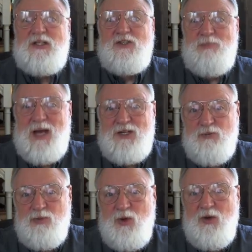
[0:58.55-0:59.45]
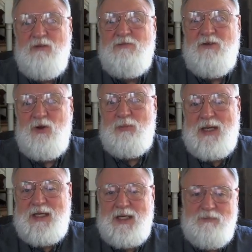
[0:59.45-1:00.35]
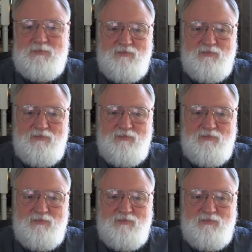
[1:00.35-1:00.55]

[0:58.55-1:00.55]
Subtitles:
dispatchable fallback.